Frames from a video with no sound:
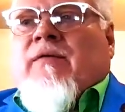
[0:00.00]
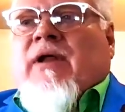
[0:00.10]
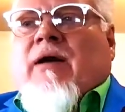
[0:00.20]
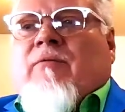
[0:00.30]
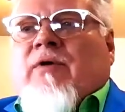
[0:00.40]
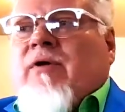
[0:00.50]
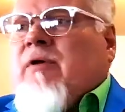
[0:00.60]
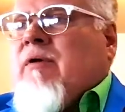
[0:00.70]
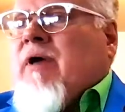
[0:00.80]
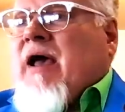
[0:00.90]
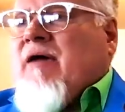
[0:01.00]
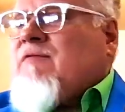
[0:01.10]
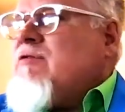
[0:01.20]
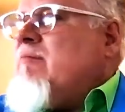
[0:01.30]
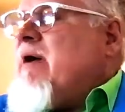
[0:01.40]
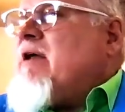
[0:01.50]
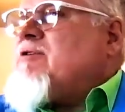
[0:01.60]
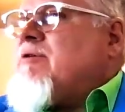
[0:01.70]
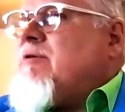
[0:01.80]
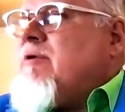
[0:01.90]
then I would have to
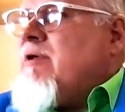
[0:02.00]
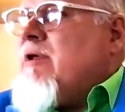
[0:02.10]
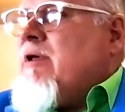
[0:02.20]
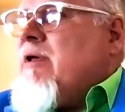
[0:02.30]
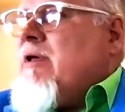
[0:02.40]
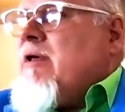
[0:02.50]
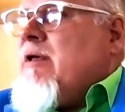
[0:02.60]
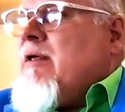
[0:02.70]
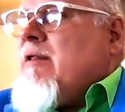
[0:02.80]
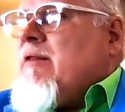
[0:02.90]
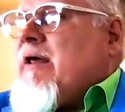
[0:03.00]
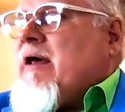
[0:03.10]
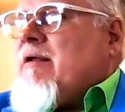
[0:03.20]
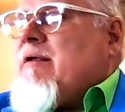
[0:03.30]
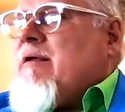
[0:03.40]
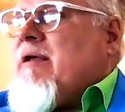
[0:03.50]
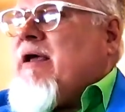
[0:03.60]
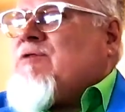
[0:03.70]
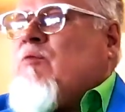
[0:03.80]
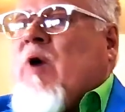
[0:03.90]
imagine that
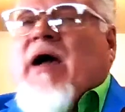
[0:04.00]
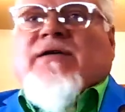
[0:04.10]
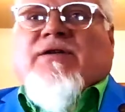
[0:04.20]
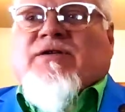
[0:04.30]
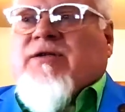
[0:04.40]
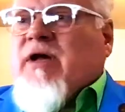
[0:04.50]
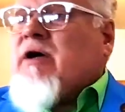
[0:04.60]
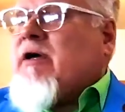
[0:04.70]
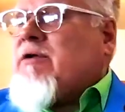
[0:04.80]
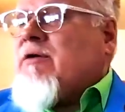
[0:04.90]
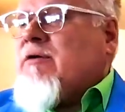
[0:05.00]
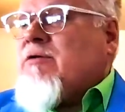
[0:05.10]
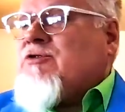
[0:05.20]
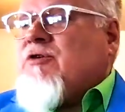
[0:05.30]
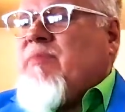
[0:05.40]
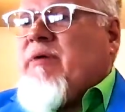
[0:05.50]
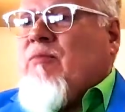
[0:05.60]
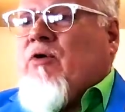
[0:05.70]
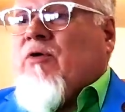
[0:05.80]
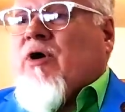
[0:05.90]
its wisest nugget should be
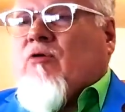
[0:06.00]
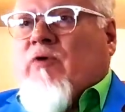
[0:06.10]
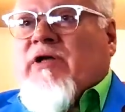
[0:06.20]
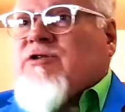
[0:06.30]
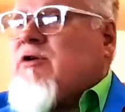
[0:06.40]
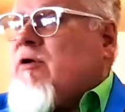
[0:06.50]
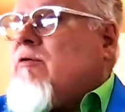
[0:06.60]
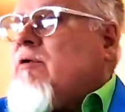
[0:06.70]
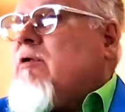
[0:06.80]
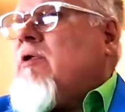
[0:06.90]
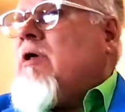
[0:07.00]
more original